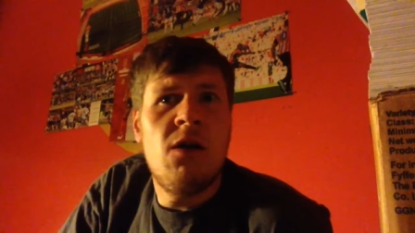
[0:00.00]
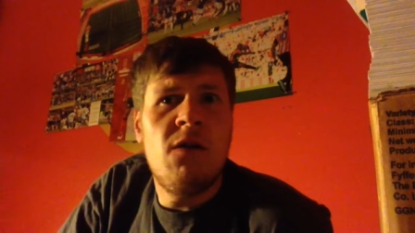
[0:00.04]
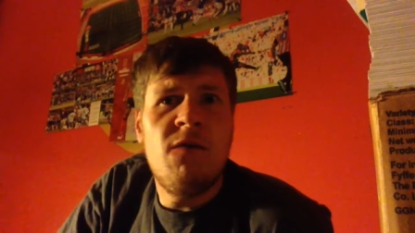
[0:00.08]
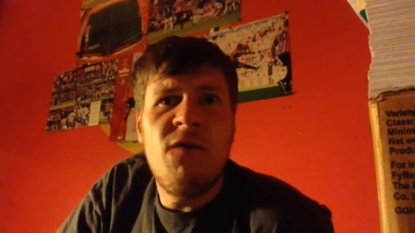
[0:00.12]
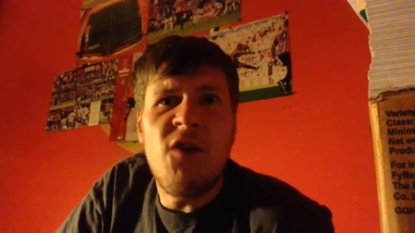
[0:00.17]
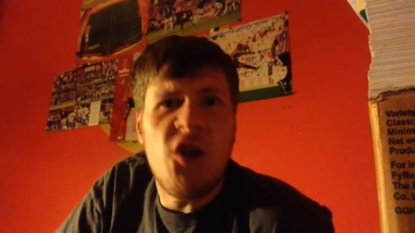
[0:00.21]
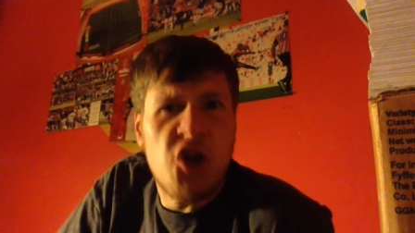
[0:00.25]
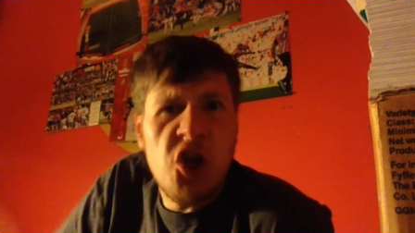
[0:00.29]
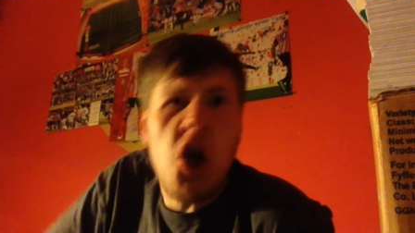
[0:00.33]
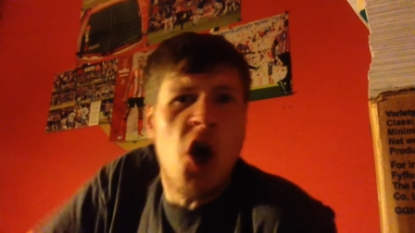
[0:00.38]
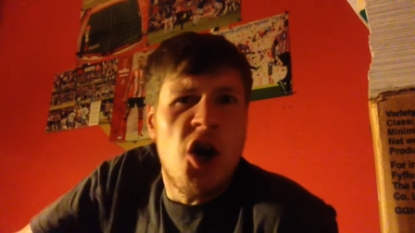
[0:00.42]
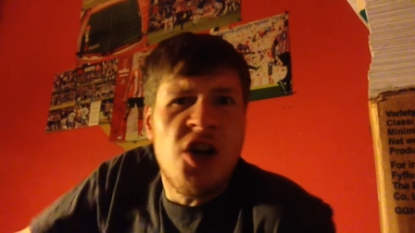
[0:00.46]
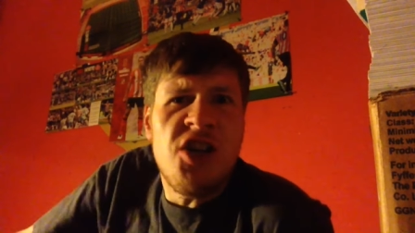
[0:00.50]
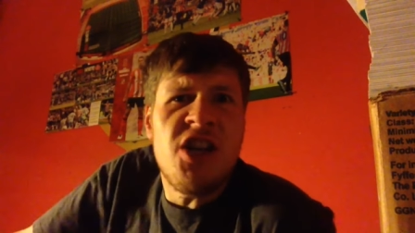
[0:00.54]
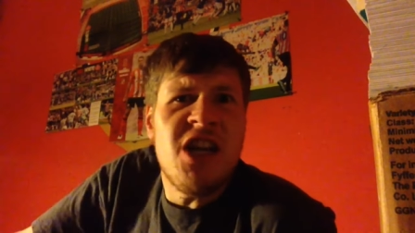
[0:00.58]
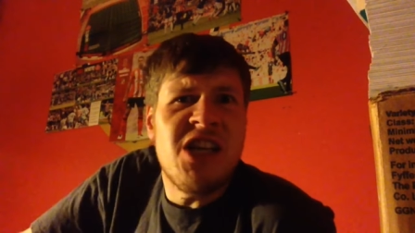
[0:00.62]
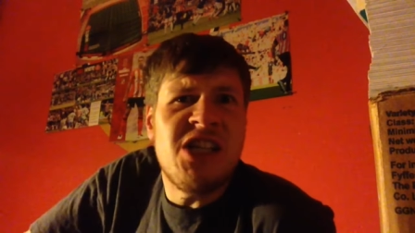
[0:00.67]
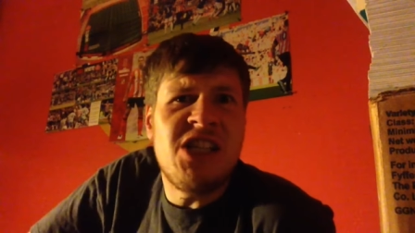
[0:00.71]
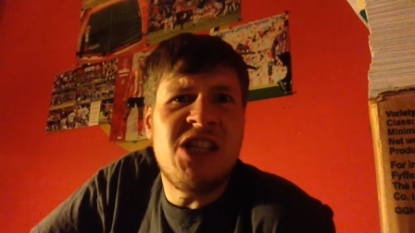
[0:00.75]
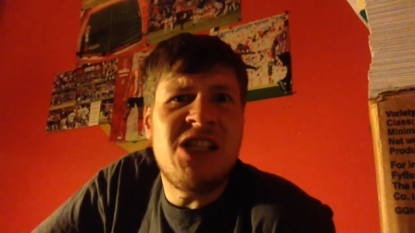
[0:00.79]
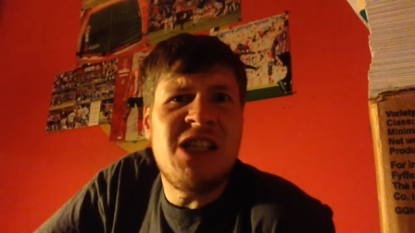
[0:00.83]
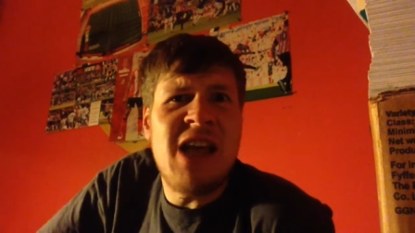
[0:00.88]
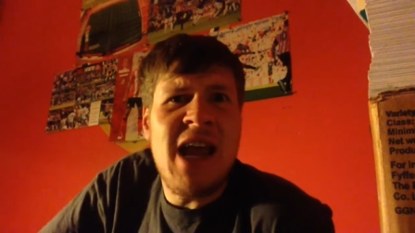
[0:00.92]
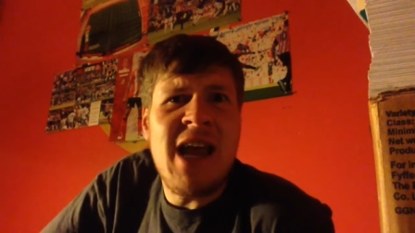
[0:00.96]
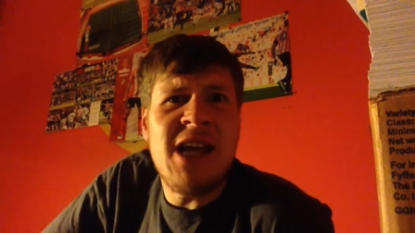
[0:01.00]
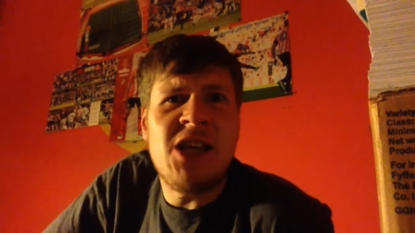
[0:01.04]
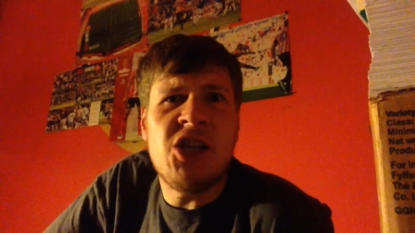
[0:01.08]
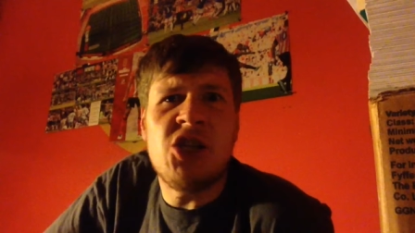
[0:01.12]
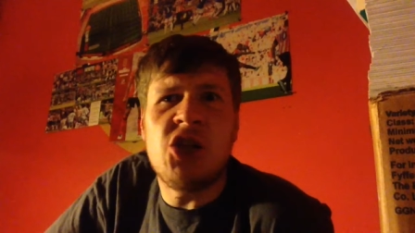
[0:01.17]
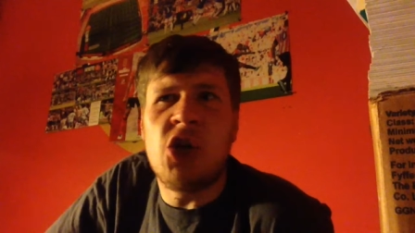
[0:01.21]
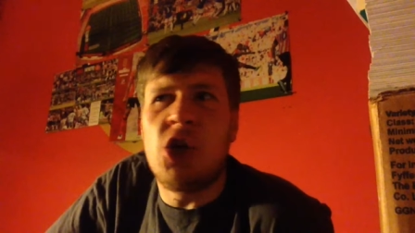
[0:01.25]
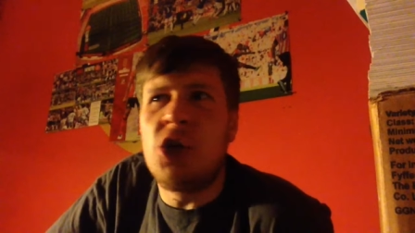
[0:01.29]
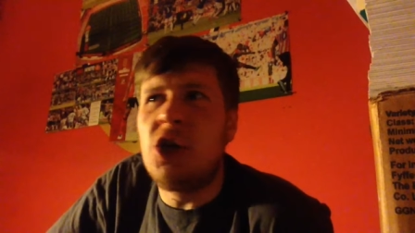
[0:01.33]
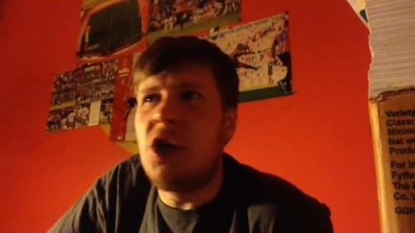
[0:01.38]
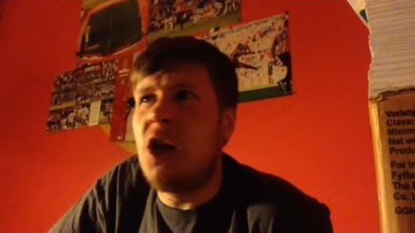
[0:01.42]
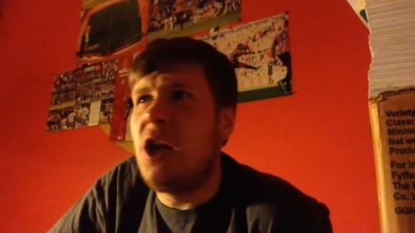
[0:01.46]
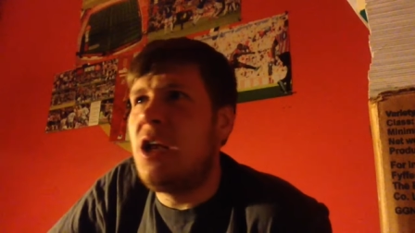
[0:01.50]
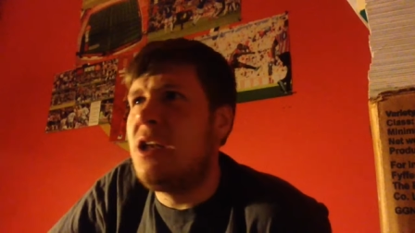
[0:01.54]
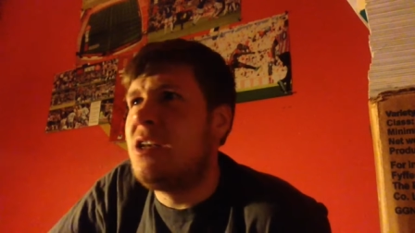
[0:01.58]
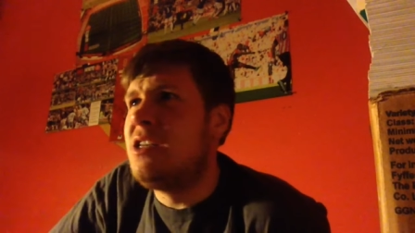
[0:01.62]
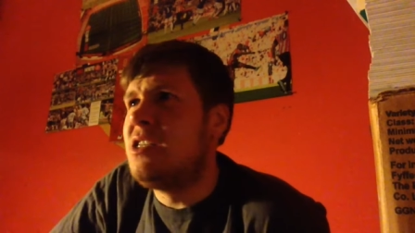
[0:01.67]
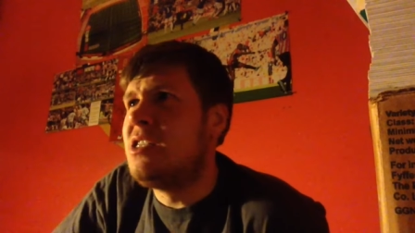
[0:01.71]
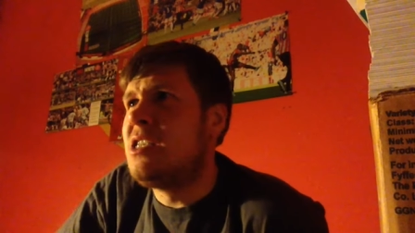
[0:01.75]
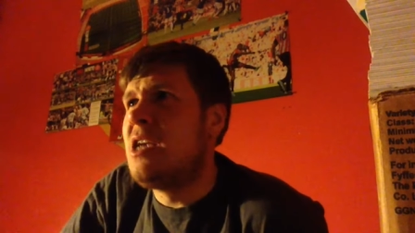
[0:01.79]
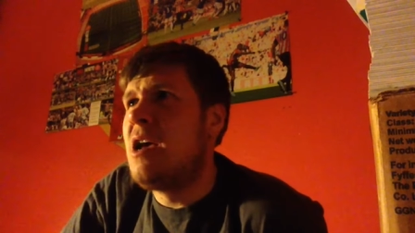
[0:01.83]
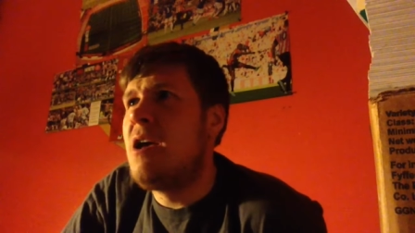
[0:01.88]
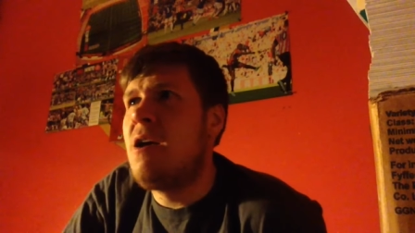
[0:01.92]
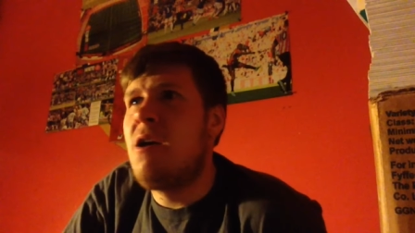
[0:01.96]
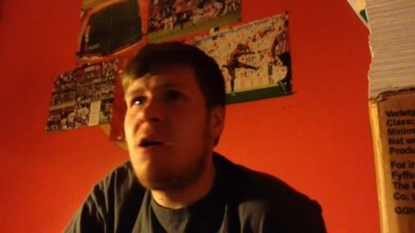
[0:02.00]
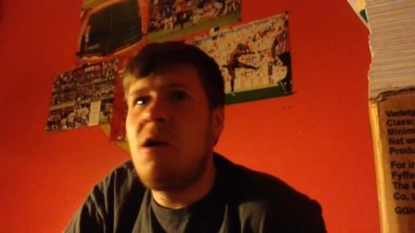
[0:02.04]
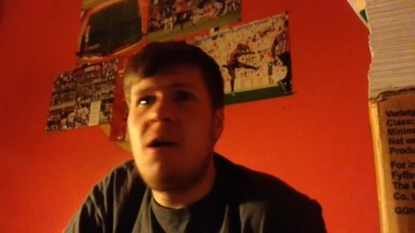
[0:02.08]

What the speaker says: For goodness sake, Sunderland.